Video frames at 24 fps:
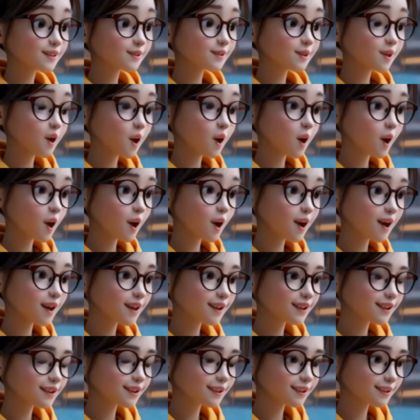effect,
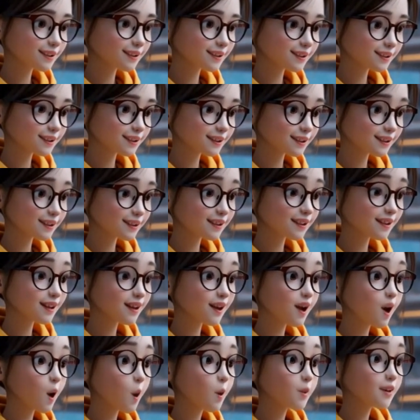like hitting the
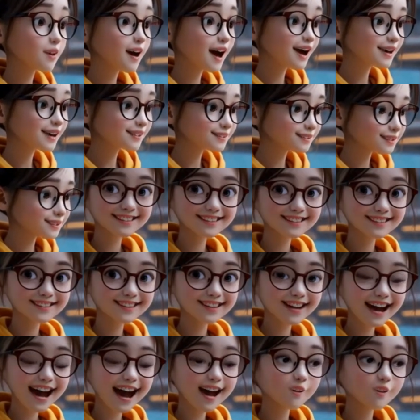reset button so the sprite goes
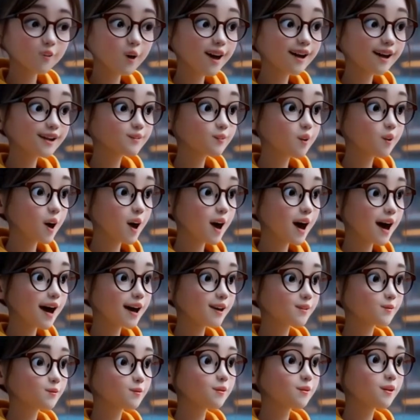back to normal.
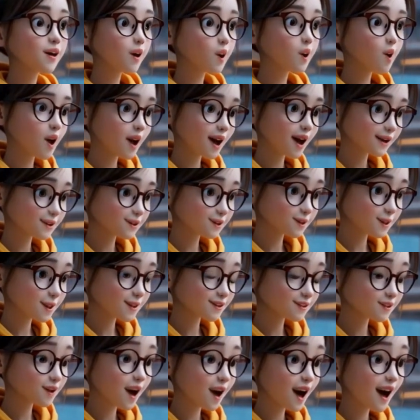No more disco
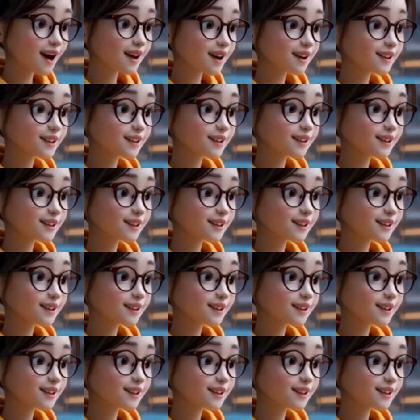lights.